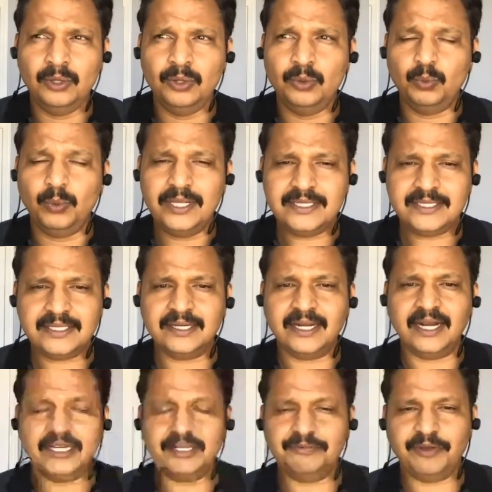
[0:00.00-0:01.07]
Once an
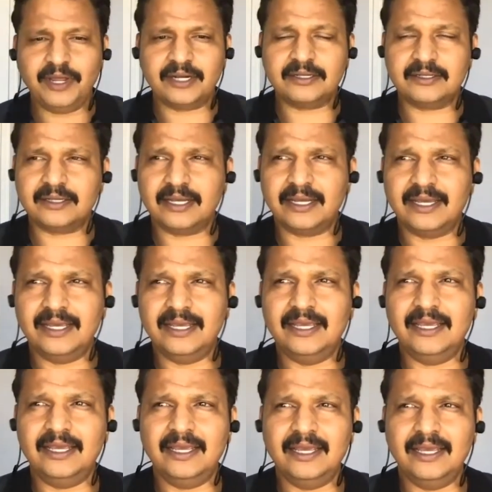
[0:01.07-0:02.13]
artifact
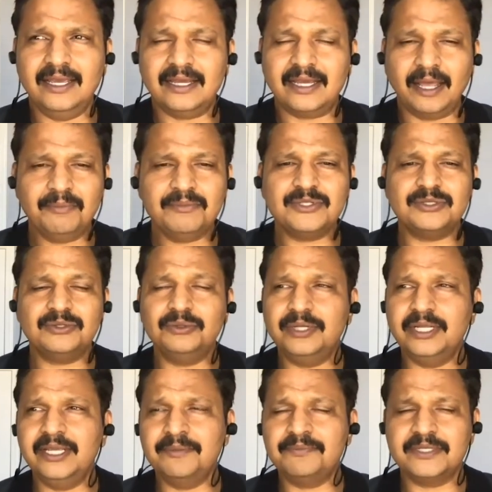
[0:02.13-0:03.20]
comes to
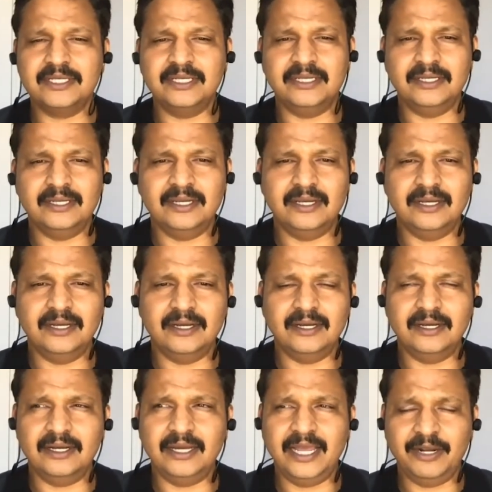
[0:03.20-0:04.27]
DMZ
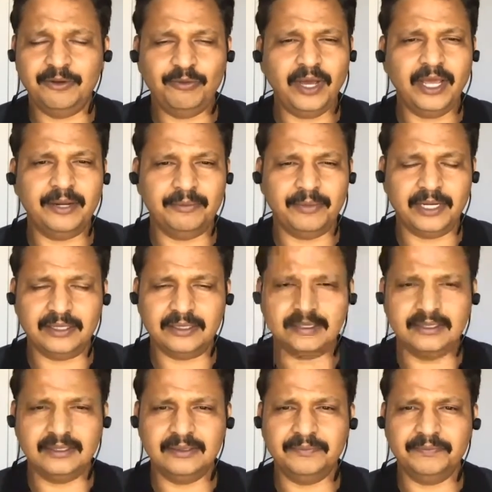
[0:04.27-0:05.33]
environment,
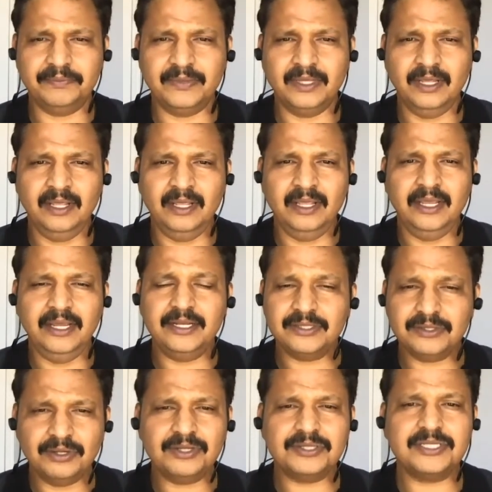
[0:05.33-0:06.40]
it is
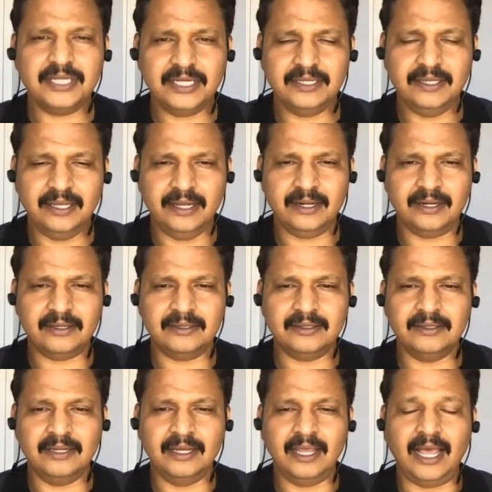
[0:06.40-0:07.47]
going to sit there
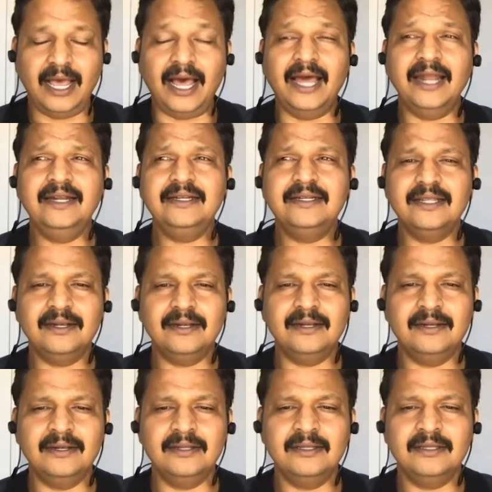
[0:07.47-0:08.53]
until
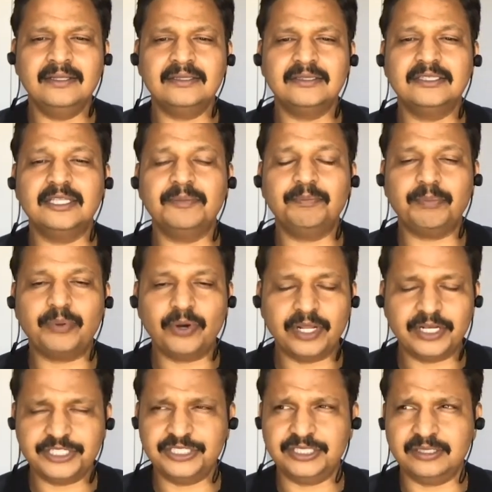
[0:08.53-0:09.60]
the
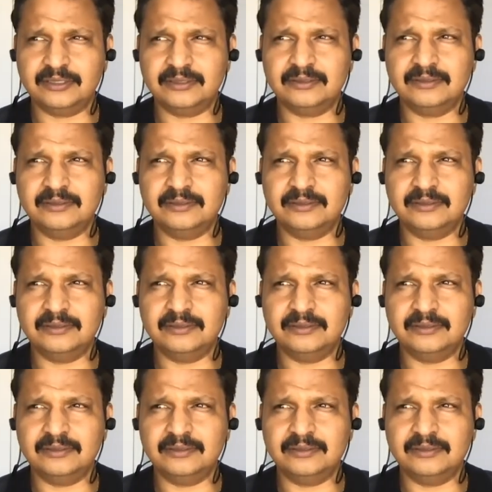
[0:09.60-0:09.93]
production